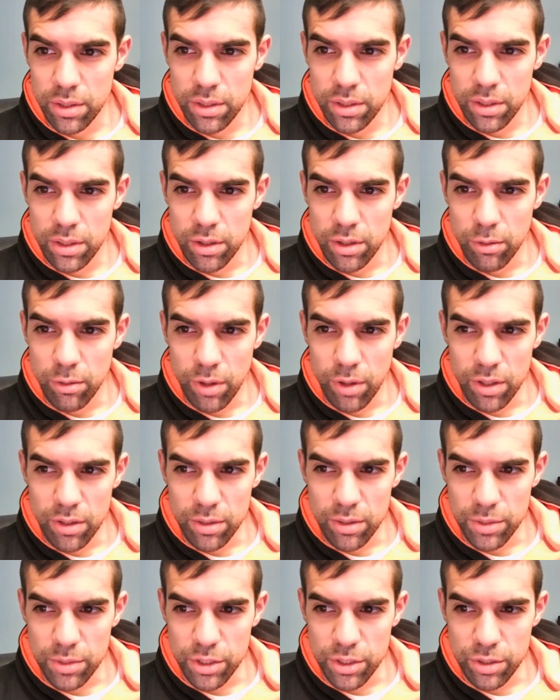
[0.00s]

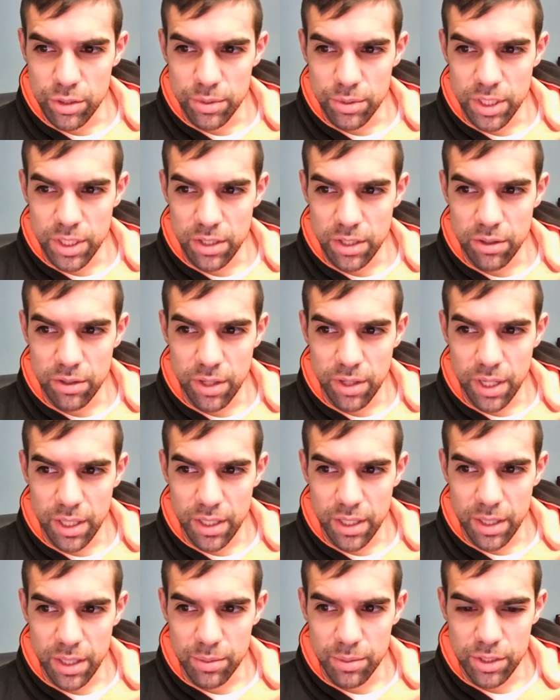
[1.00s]
Welcome to Super Death Grind,
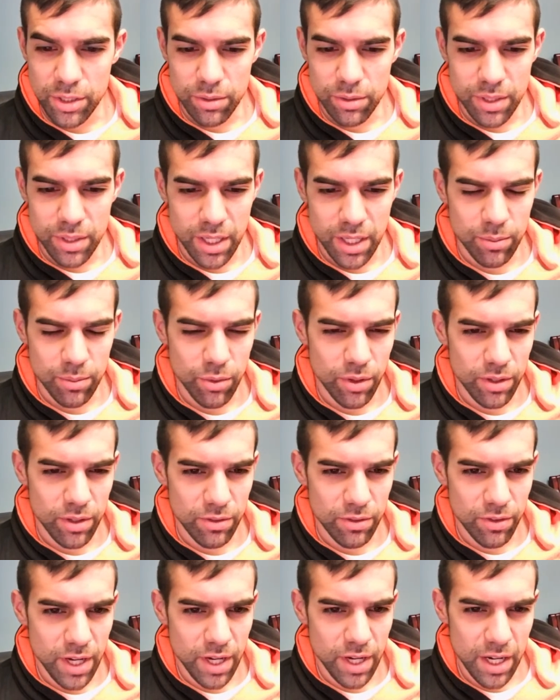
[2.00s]
episode
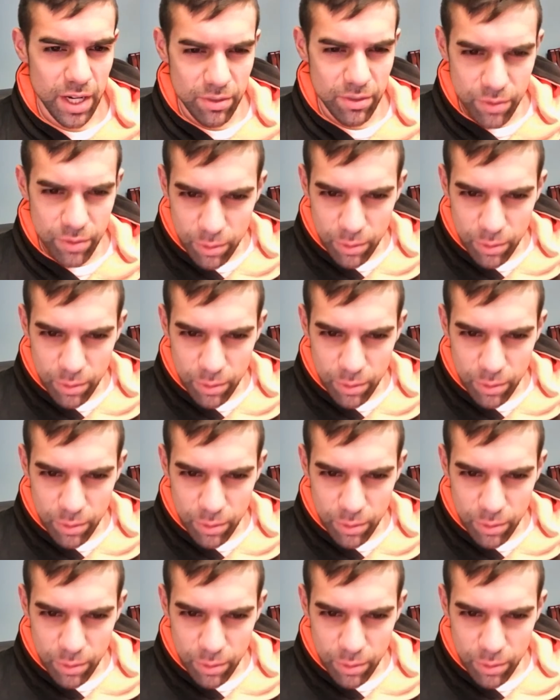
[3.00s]
9.5,